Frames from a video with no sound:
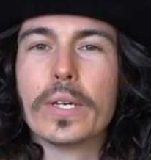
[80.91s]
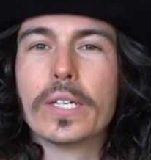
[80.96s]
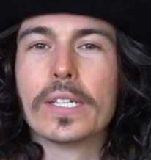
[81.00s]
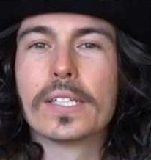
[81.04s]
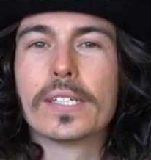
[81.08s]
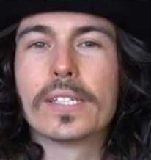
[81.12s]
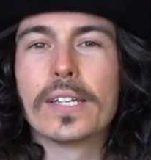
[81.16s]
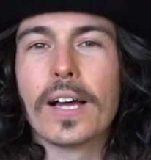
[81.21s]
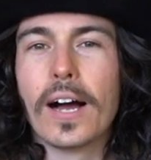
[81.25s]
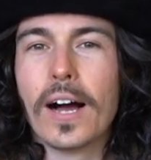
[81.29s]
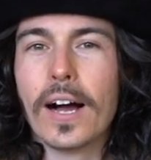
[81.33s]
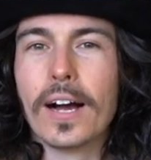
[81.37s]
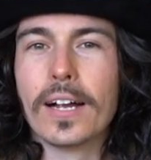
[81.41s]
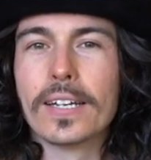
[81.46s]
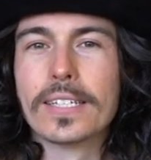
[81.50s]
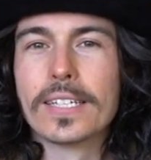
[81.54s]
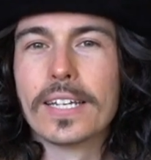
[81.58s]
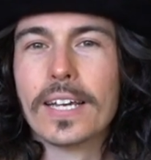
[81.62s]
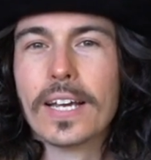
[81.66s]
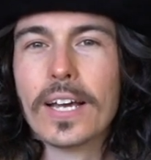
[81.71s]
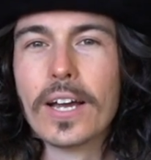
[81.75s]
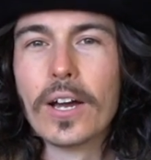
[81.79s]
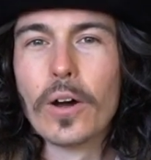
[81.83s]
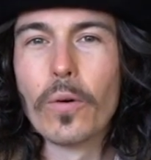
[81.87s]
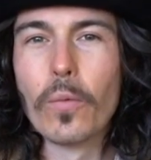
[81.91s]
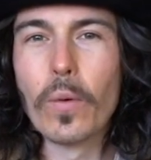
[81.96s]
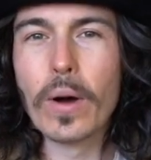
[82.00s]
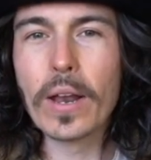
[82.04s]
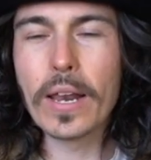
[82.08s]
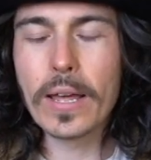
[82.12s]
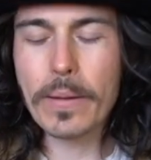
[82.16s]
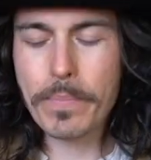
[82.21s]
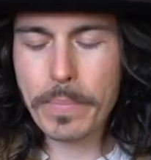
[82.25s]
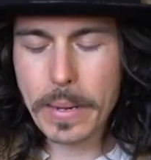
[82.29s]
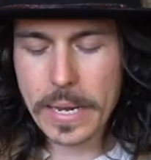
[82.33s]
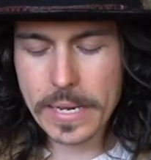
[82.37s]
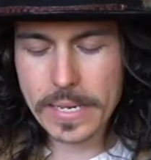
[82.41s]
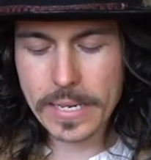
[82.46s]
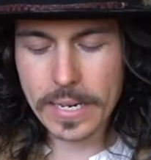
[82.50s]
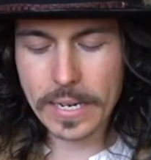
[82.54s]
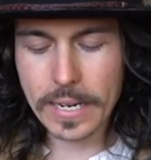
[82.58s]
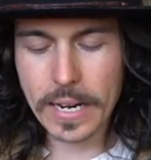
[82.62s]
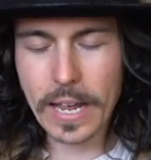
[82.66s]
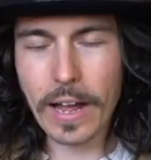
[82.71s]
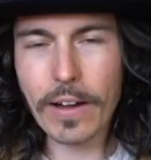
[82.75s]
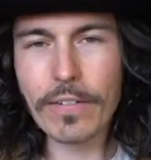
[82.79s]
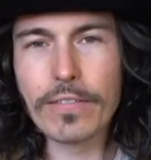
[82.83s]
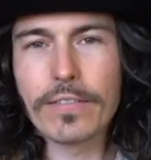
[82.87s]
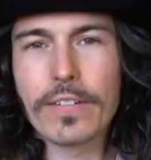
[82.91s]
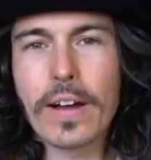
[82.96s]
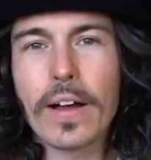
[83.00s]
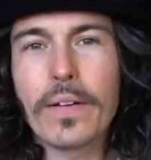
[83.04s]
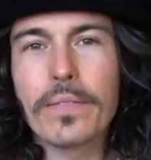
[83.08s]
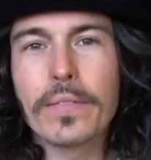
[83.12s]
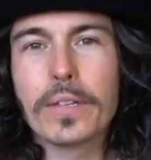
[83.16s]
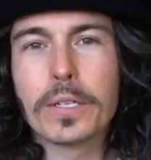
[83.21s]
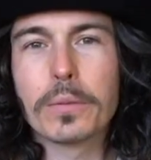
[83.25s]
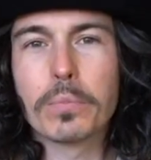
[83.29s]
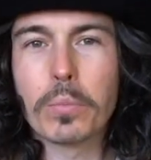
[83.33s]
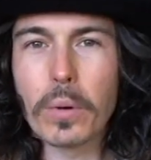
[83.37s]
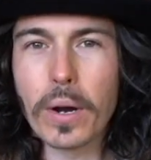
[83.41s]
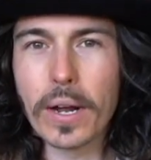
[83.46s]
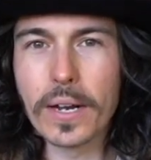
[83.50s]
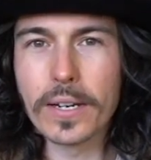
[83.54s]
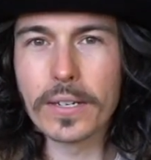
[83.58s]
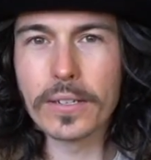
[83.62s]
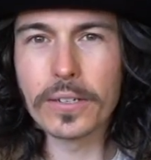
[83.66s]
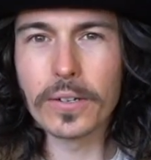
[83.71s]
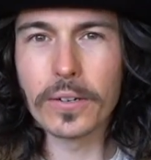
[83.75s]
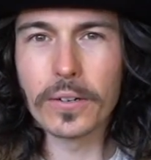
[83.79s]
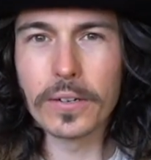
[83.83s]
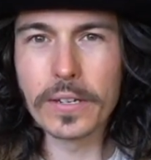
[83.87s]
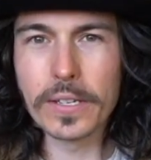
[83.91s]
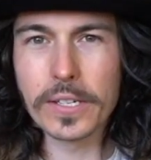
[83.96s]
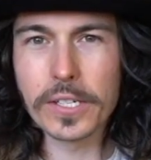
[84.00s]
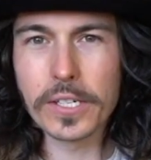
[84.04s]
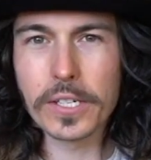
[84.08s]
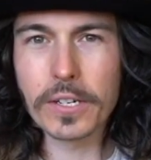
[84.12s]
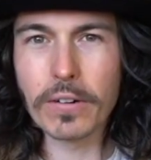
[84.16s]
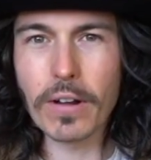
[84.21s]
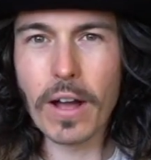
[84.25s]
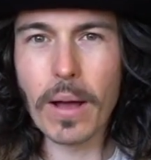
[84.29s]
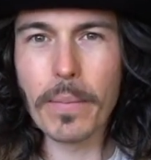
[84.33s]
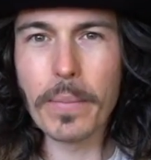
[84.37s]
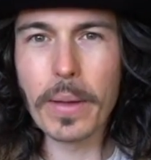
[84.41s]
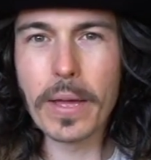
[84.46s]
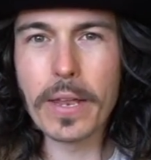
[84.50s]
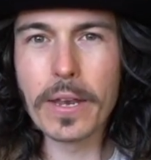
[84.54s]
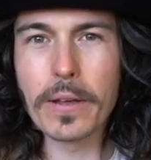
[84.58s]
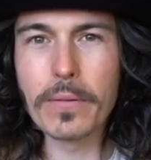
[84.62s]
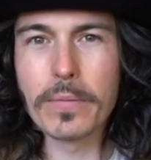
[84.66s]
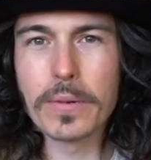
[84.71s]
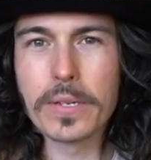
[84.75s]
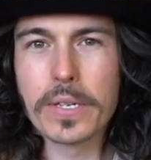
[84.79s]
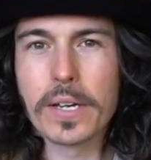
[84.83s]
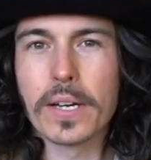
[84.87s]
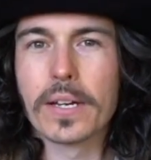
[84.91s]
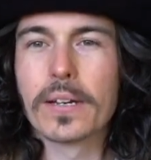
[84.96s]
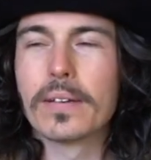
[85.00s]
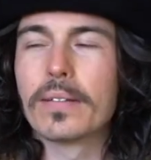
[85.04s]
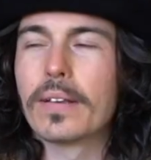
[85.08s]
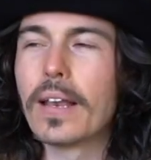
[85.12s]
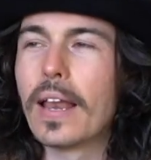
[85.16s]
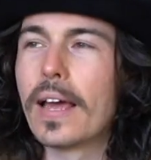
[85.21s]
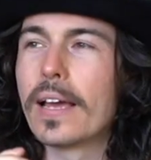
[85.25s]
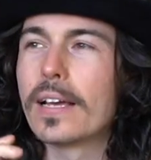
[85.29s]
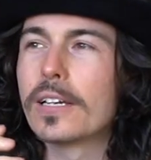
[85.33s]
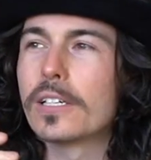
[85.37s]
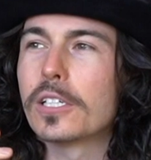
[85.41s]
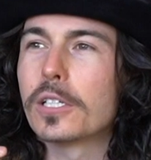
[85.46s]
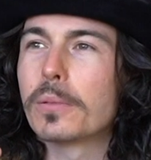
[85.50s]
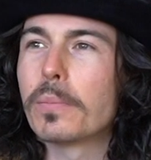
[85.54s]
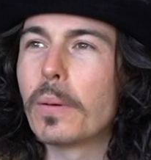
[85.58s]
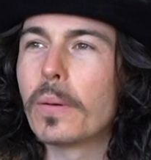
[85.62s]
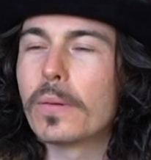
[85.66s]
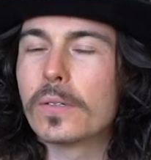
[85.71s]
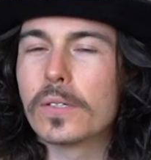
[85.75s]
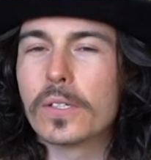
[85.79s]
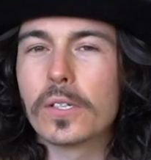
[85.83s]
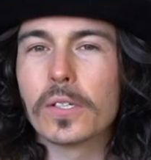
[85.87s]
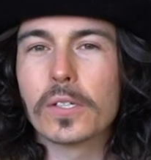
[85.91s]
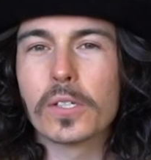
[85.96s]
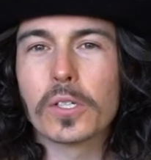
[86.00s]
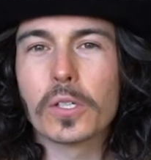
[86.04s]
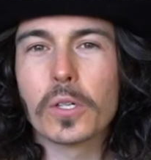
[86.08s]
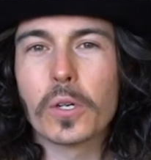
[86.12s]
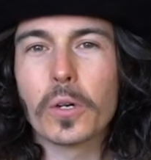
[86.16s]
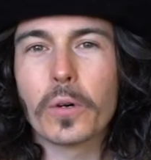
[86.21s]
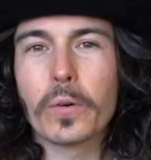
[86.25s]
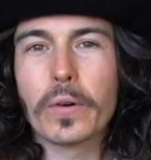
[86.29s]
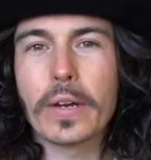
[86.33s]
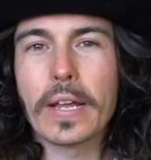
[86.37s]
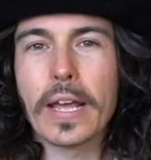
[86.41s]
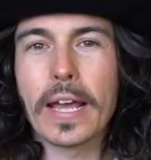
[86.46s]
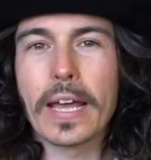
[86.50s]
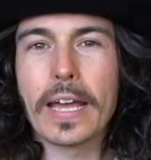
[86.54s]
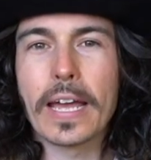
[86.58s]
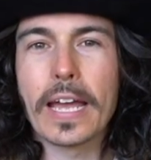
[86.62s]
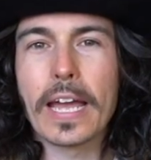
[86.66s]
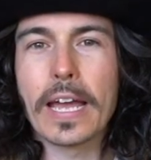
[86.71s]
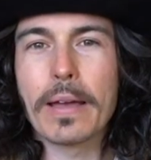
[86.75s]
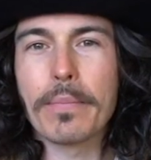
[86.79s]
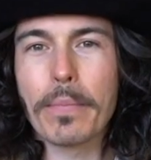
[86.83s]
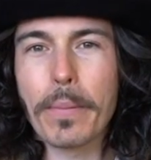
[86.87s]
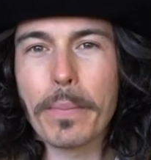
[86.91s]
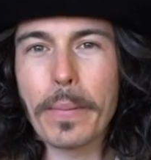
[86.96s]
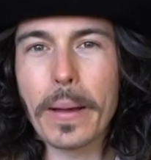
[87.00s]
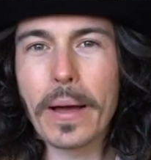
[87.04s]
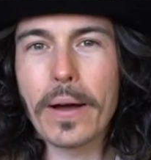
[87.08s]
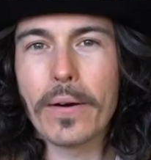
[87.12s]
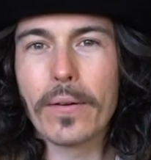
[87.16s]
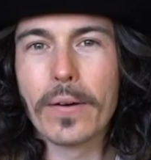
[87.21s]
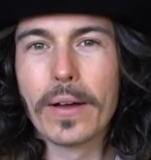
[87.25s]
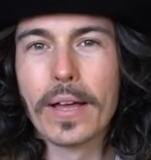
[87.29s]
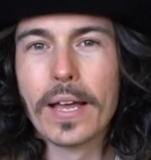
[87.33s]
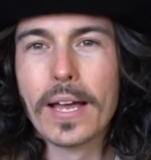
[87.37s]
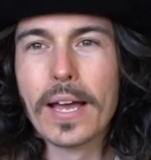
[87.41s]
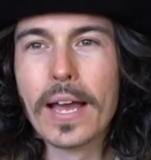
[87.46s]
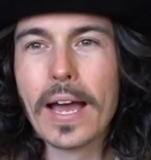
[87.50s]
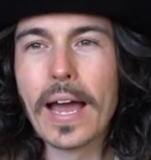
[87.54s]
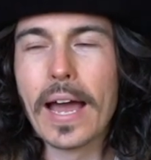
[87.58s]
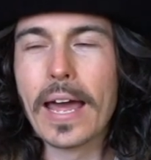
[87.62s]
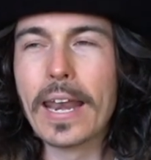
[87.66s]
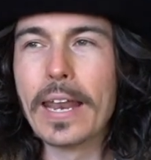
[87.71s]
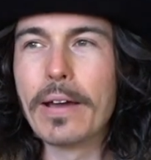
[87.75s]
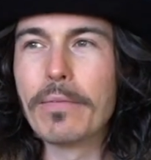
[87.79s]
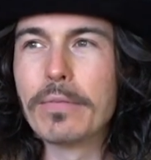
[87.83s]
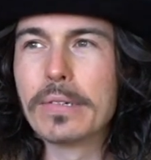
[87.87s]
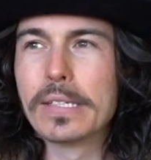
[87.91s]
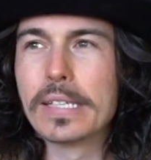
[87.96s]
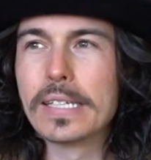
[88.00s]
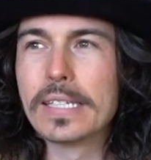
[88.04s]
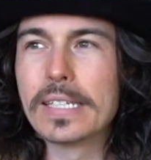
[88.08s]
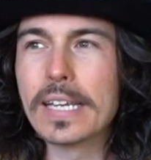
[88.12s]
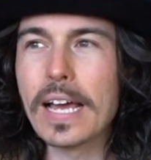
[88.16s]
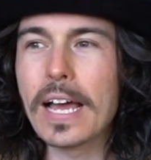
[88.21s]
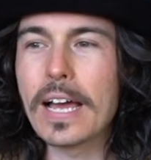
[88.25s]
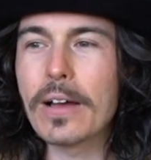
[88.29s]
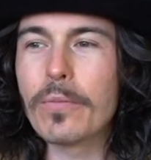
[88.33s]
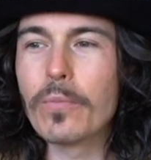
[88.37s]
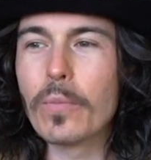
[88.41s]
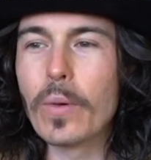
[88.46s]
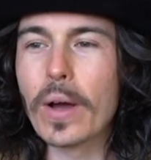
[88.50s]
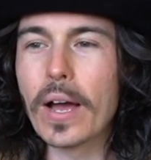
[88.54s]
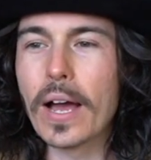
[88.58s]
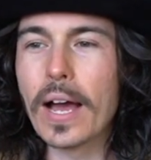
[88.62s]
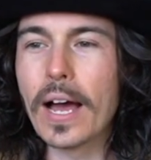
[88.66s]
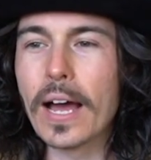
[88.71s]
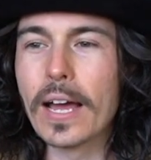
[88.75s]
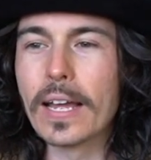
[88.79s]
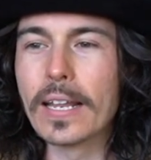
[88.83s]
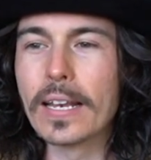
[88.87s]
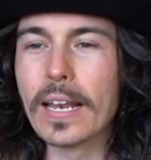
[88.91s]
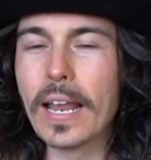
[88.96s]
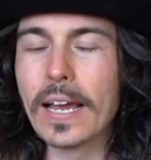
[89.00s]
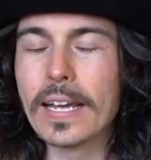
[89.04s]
start? Well, I found this brand on Instagram, and it was like a sponsored story. It came about, and it was the time where I